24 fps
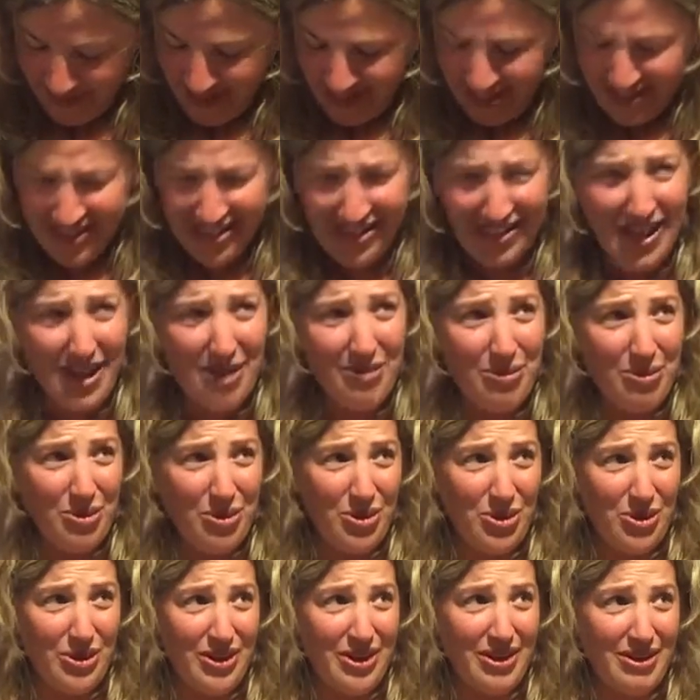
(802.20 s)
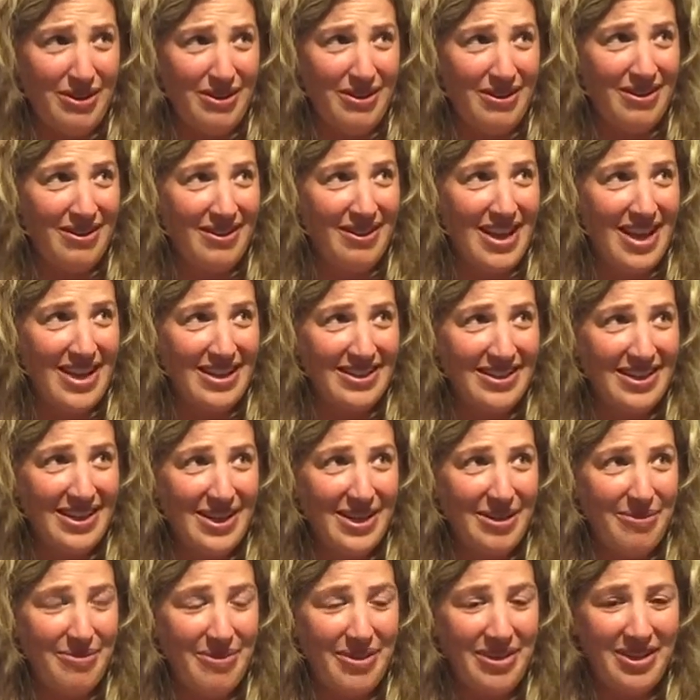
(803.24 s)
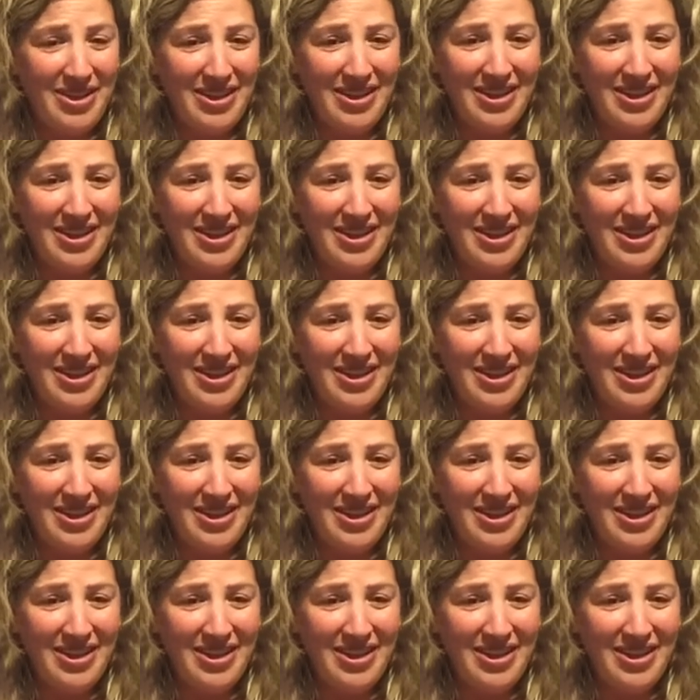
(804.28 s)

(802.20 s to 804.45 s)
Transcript: It's a lot more than last time.